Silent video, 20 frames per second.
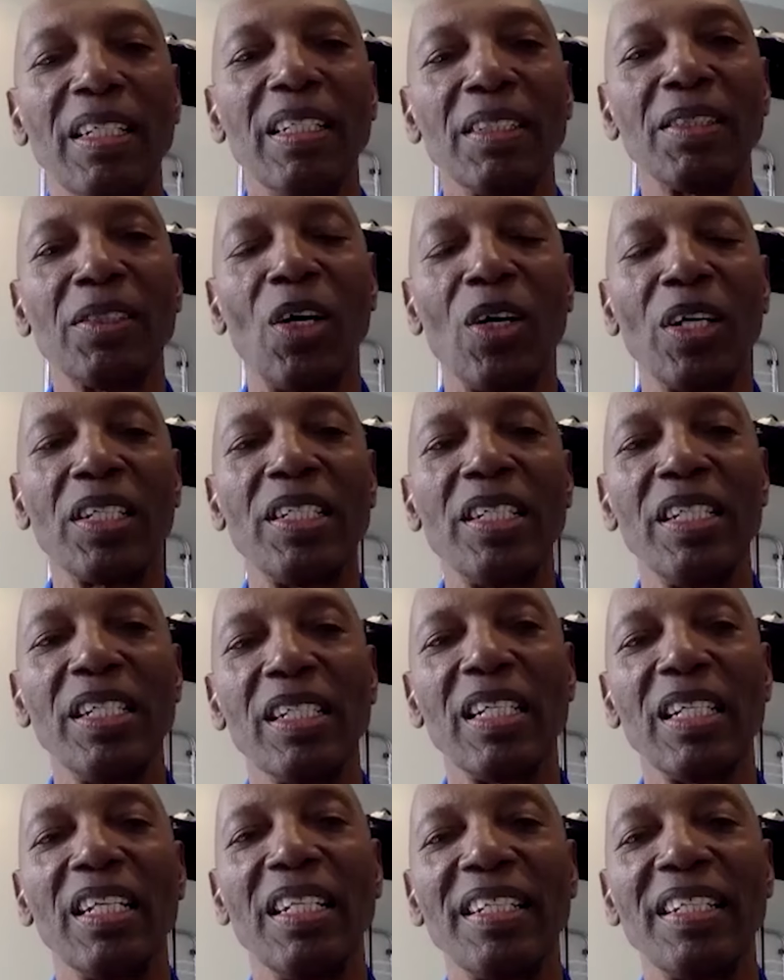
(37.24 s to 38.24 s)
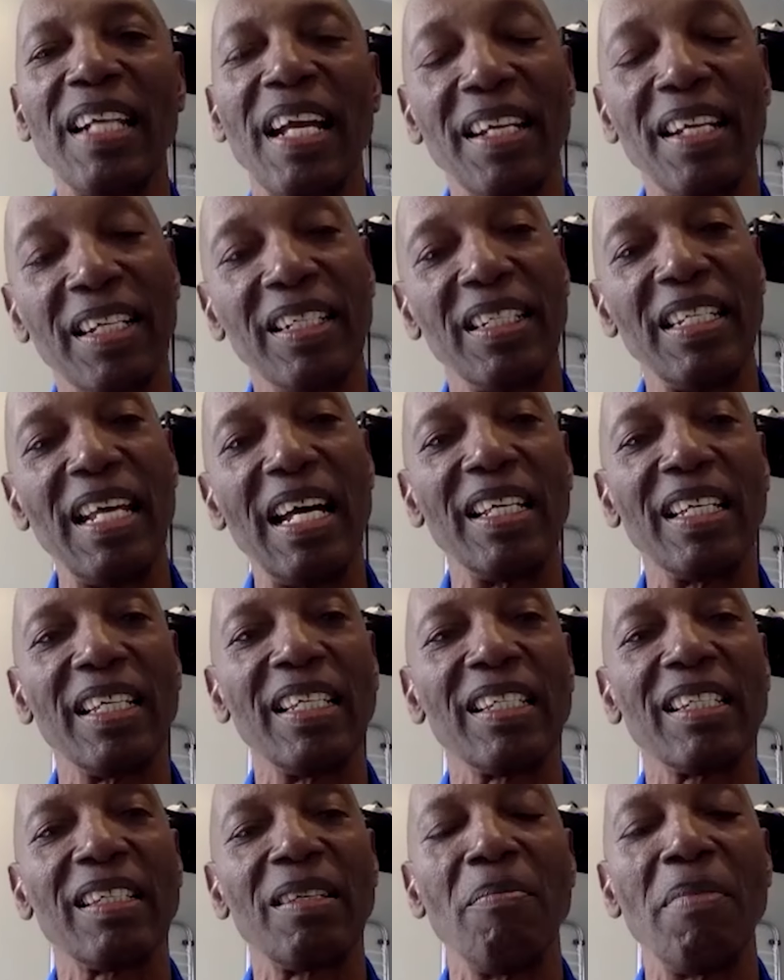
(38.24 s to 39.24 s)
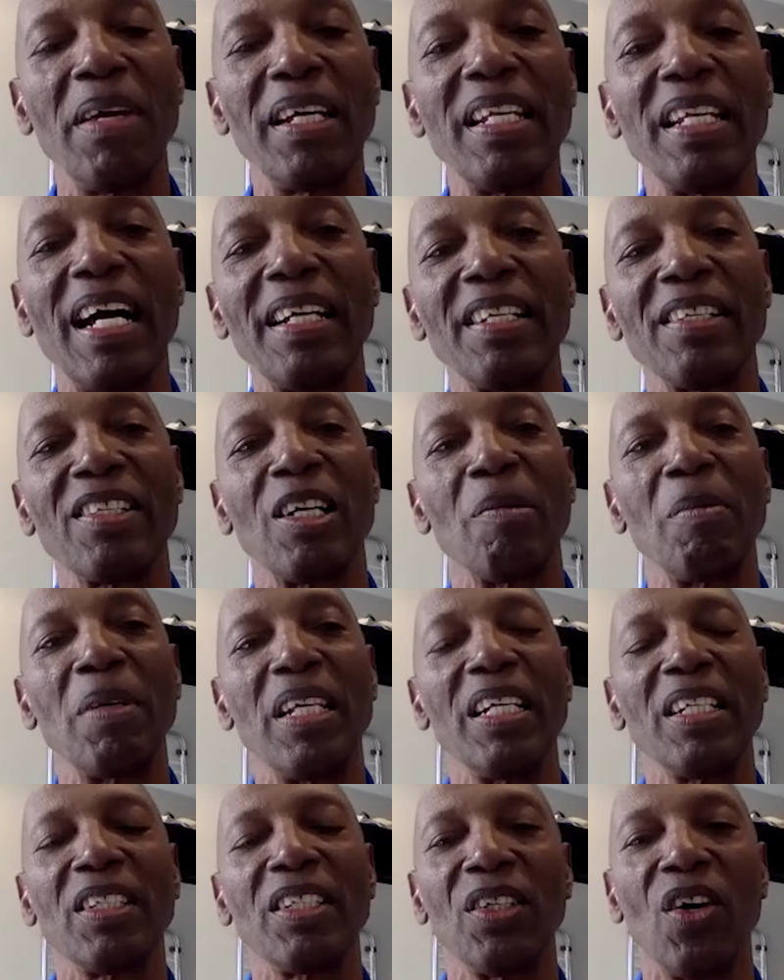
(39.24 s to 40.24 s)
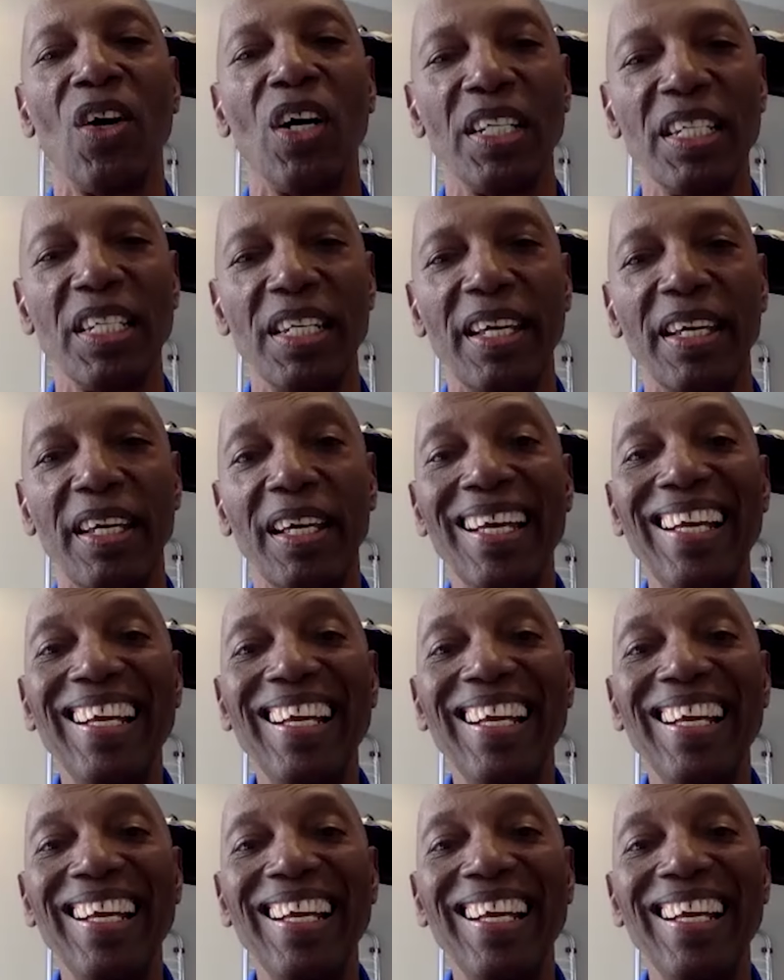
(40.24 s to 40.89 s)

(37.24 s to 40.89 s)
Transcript: authorities and the technical delegates to make that determination on the day.